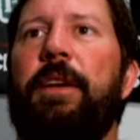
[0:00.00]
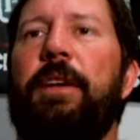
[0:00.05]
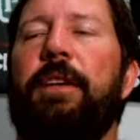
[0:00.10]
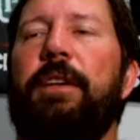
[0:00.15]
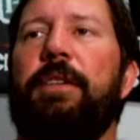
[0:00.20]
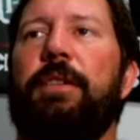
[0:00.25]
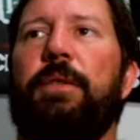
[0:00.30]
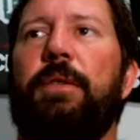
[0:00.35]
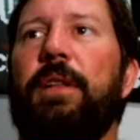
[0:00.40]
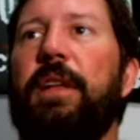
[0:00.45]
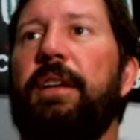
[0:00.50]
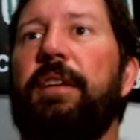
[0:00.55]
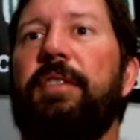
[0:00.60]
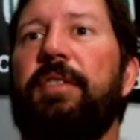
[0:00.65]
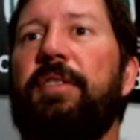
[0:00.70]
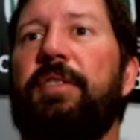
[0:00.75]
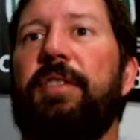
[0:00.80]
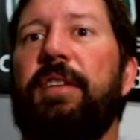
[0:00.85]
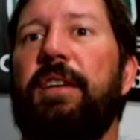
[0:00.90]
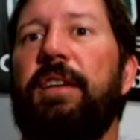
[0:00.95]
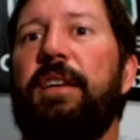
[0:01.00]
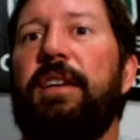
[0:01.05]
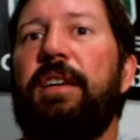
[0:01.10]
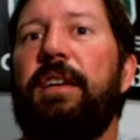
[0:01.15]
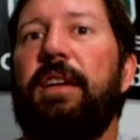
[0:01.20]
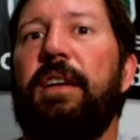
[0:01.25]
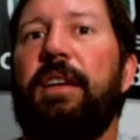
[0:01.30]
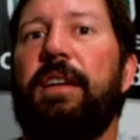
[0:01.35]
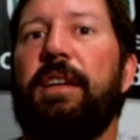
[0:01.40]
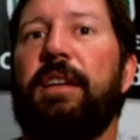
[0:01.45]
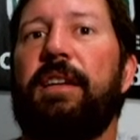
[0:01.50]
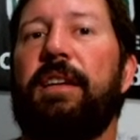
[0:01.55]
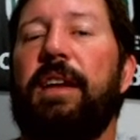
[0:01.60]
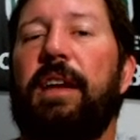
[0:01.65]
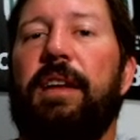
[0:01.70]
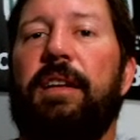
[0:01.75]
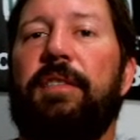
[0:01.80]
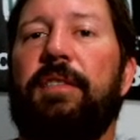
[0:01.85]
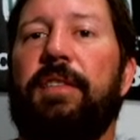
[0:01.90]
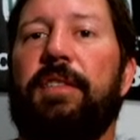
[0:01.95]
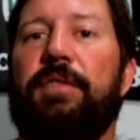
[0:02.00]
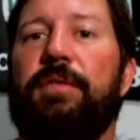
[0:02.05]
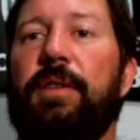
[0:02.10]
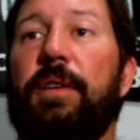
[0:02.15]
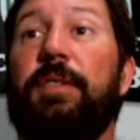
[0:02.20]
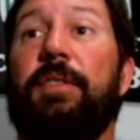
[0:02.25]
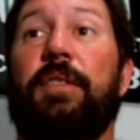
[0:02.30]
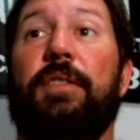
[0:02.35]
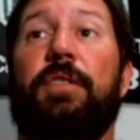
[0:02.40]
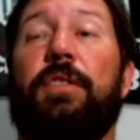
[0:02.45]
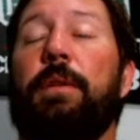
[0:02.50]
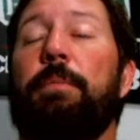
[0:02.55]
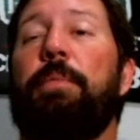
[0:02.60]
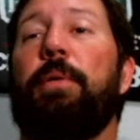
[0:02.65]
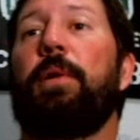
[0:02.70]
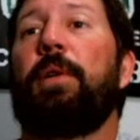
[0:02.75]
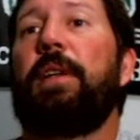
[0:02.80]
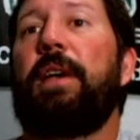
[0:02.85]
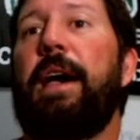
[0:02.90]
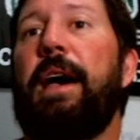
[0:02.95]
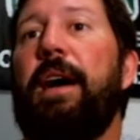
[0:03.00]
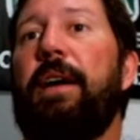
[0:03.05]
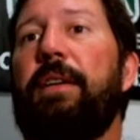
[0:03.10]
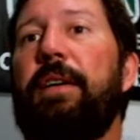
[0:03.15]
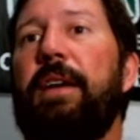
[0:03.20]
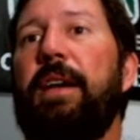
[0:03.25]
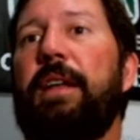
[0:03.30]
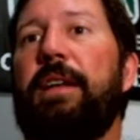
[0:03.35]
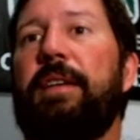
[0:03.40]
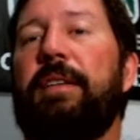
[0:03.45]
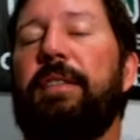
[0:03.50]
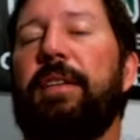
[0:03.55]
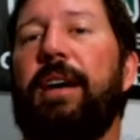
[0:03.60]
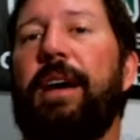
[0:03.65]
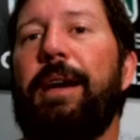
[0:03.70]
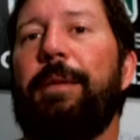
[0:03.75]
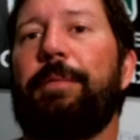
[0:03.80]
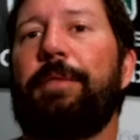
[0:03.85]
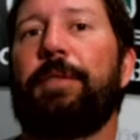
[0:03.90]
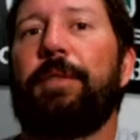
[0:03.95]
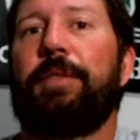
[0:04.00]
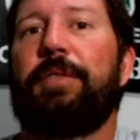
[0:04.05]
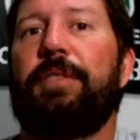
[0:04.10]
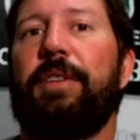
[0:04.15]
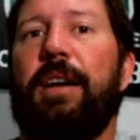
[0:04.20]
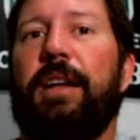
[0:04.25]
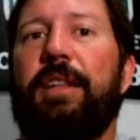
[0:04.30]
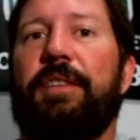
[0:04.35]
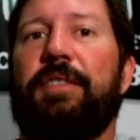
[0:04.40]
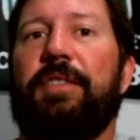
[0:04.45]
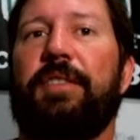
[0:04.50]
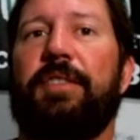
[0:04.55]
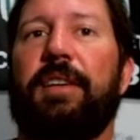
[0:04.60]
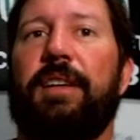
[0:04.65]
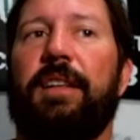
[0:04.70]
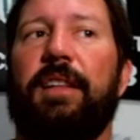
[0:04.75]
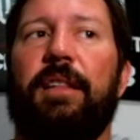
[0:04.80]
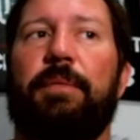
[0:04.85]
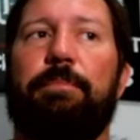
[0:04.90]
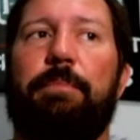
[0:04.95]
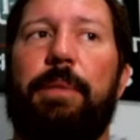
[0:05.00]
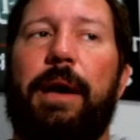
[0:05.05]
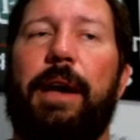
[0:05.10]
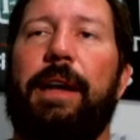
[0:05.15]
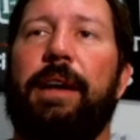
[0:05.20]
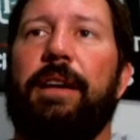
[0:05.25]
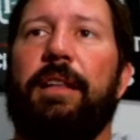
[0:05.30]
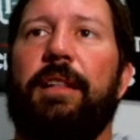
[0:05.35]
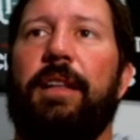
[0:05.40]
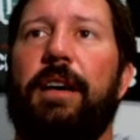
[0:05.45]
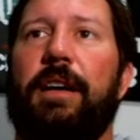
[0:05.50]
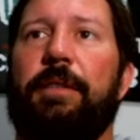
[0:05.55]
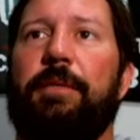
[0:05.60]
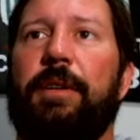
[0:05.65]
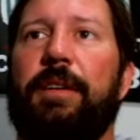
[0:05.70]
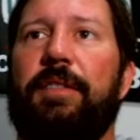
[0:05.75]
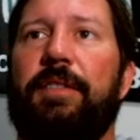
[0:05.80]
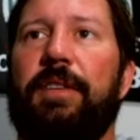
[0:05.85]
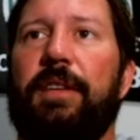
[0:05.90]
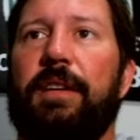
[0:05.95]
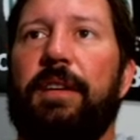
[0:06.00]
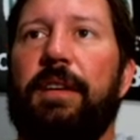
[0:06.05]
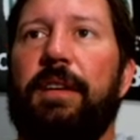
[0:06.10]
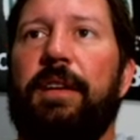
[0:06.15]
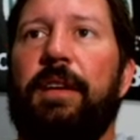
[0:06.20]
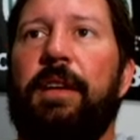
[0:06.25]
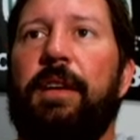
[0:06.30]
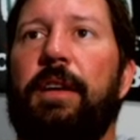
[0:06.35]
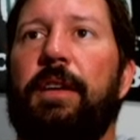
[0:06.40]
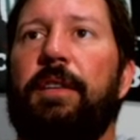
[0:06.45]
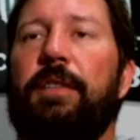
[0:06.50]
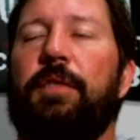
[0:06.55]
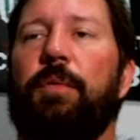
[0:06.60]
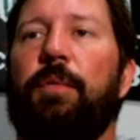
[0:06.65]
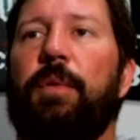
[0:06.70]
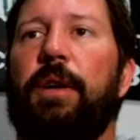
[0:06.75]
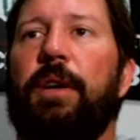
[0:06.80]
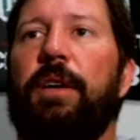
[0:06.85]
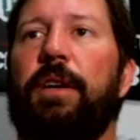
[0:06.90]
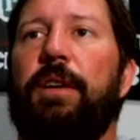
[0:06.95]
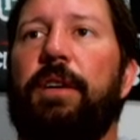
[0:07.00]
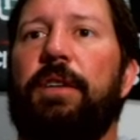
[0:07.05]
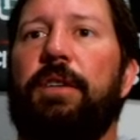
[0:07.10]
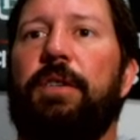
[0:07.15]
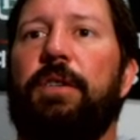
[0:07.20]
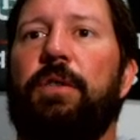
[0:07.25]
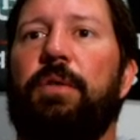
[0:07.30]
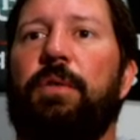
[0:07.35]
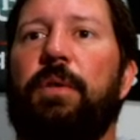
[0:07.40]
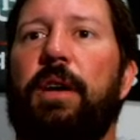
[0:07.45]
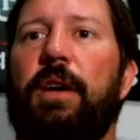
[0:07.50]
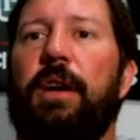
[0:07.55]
you let it sit, and it gains interest, and you can pull it out at any time. So it's not just like buying a lottery ticket to where you